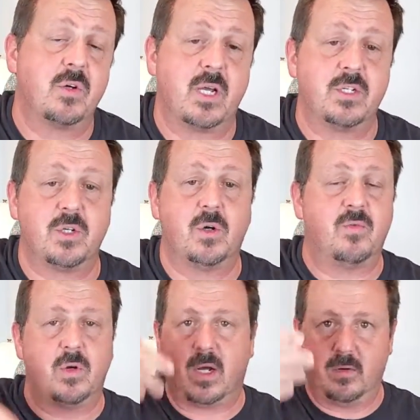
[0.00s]
Okay, so
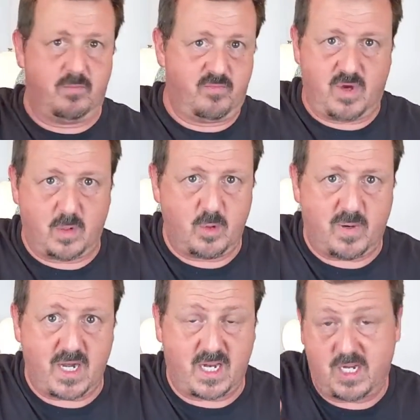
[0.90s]
if you're not following the
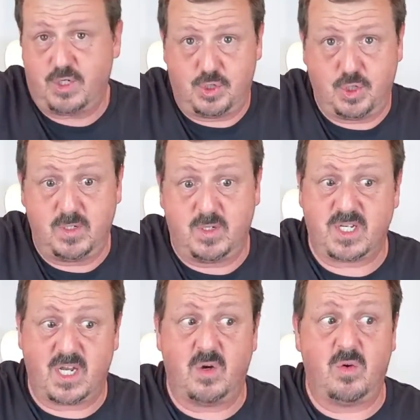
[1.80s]
podcast, you should,
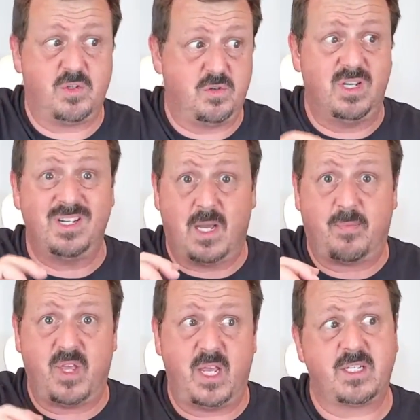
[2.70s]
because I go into
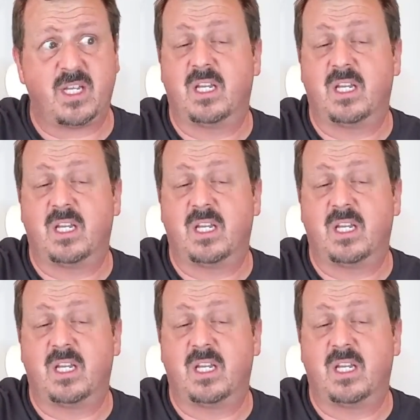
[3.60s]
in-depth things.